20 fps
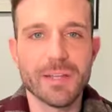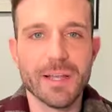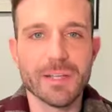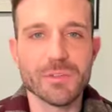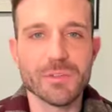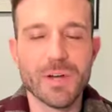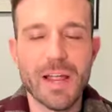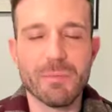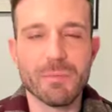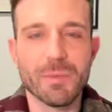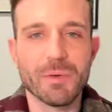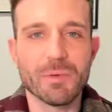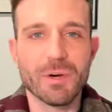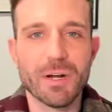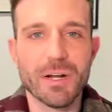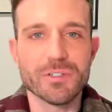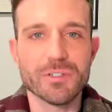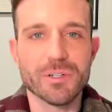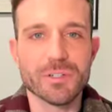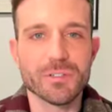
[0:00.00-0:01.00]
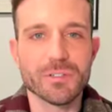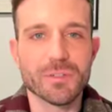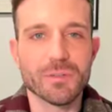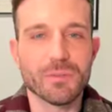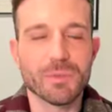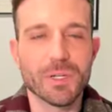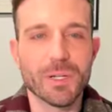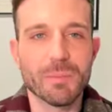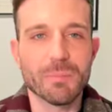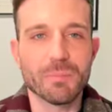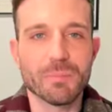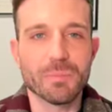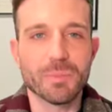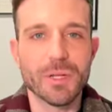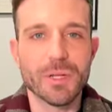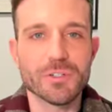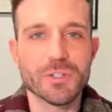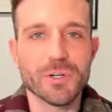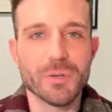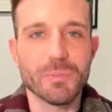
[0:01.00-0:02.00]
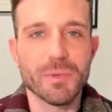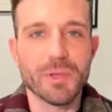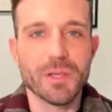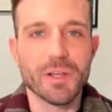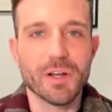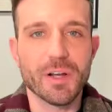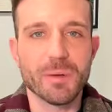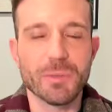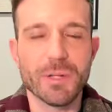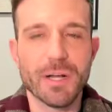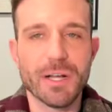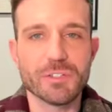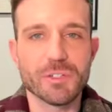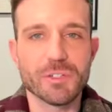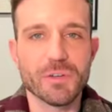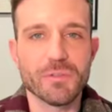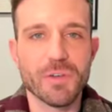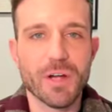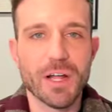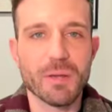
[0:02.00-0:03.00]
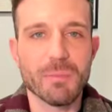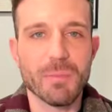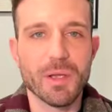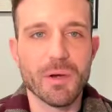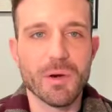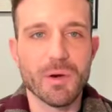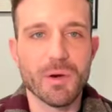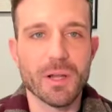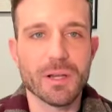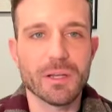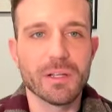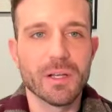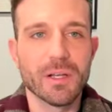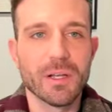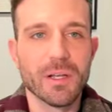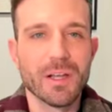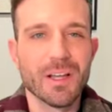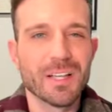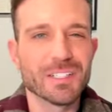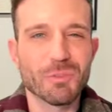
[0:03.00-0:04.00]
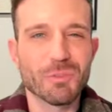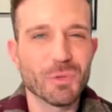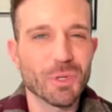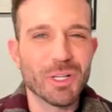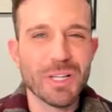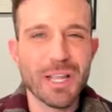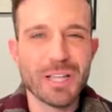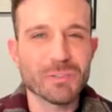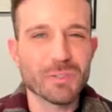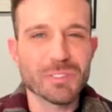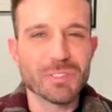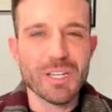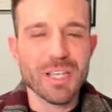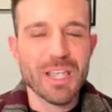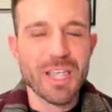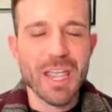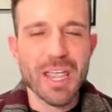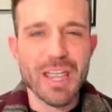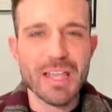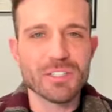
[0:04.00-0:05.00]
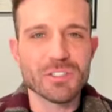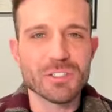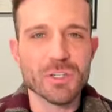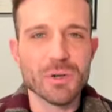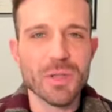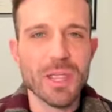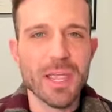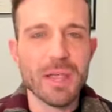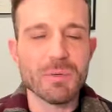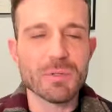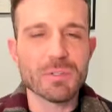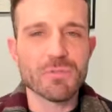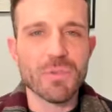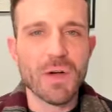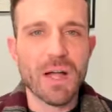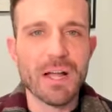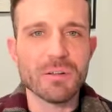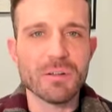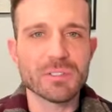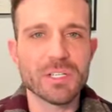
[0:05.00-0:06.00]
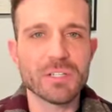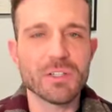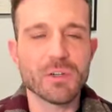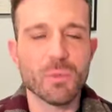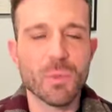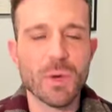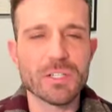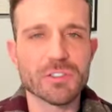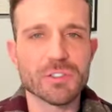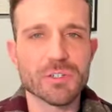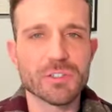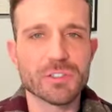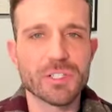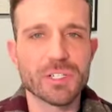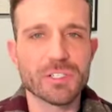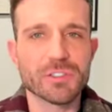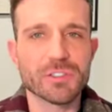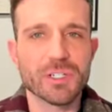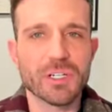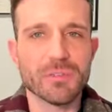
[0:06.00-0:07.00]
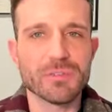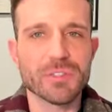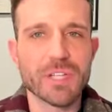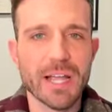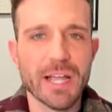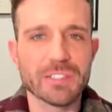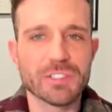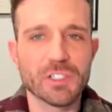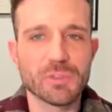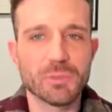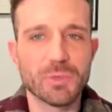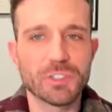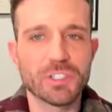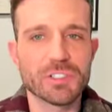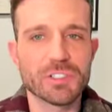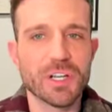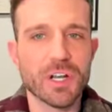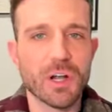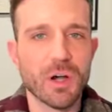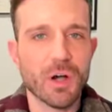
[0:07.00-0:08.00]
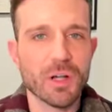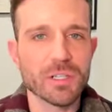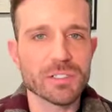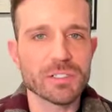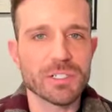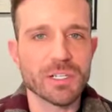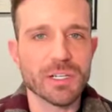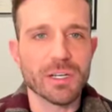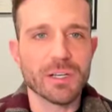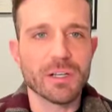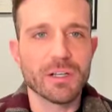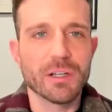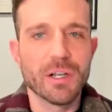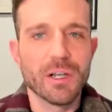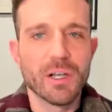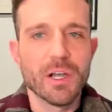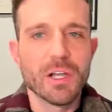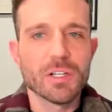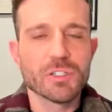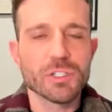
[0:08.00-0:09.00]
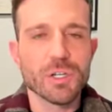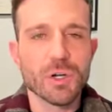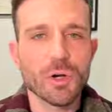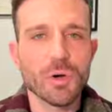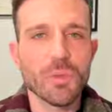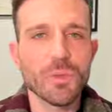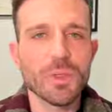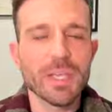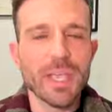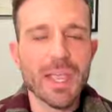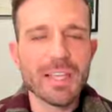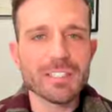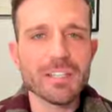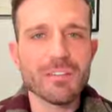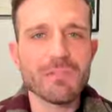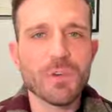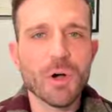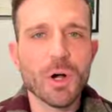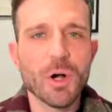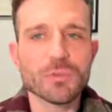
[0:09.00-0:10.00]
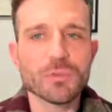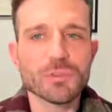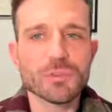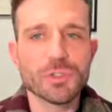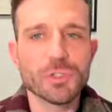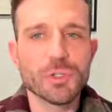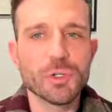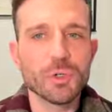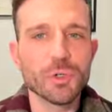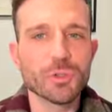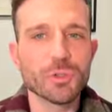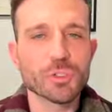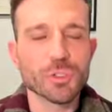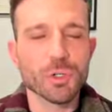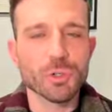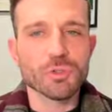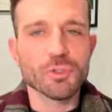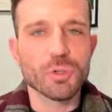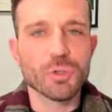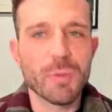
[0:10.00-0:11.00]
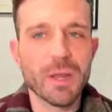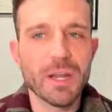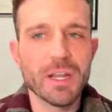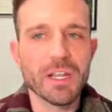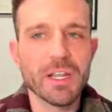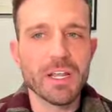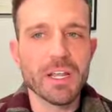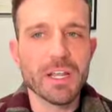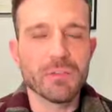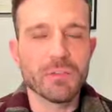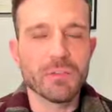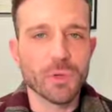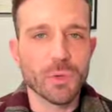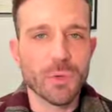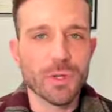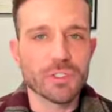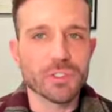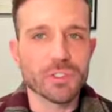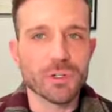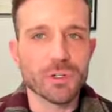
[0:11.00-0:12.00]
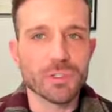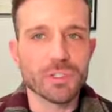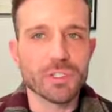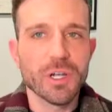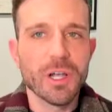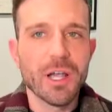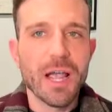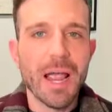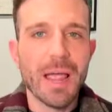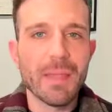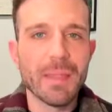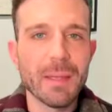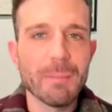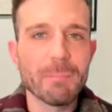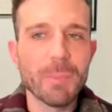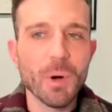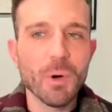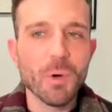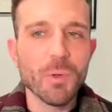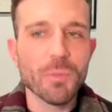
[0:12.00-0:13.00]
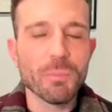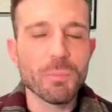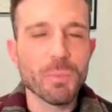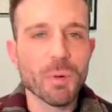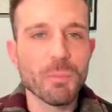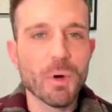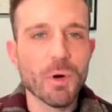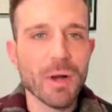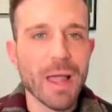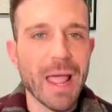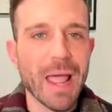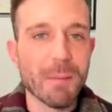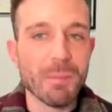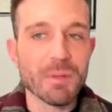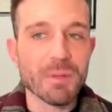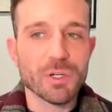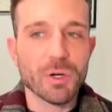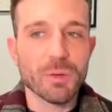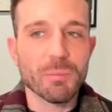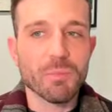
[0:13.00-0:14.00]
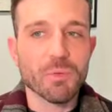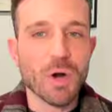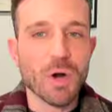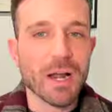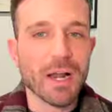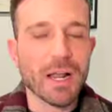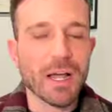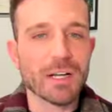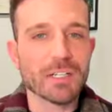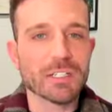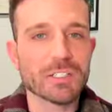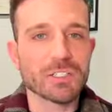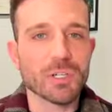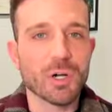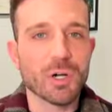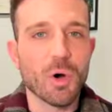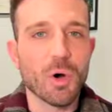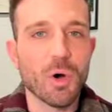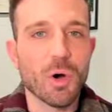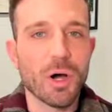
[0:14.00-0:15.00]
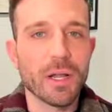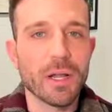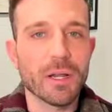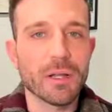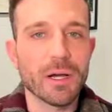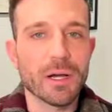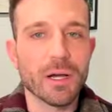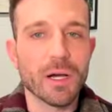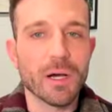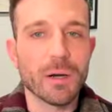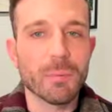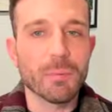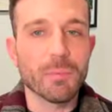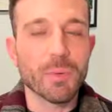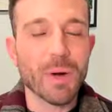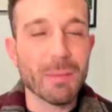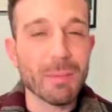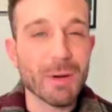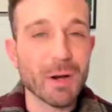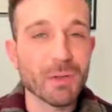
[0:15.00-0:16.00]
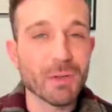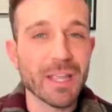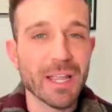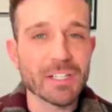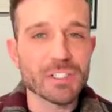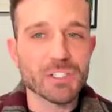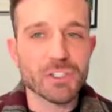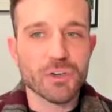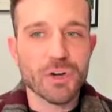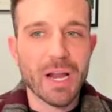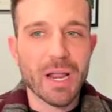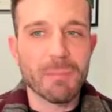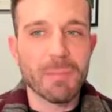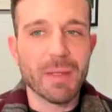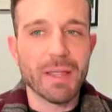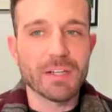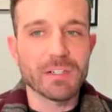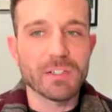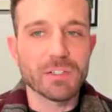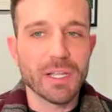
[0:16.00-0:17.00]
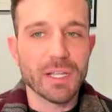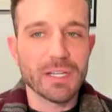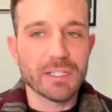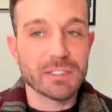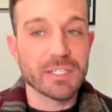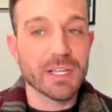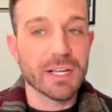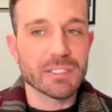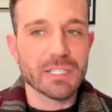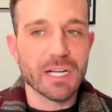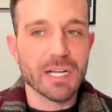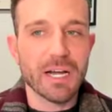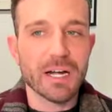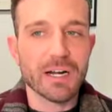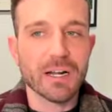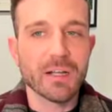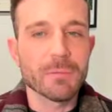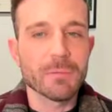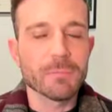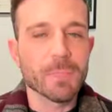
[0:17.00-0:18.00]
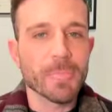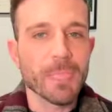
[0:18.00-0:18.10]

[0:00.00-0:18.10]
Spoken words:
Thanks for having me, Roger. It's really a pleasure to be here. I'm glad you invited me on. It's a really interesting case. So, yeah, it was filed in the Western District of Texas, which is in Austin. So, the case involved two social media influencers, and they both promote Amazon products on primarily Instagram and TikTok.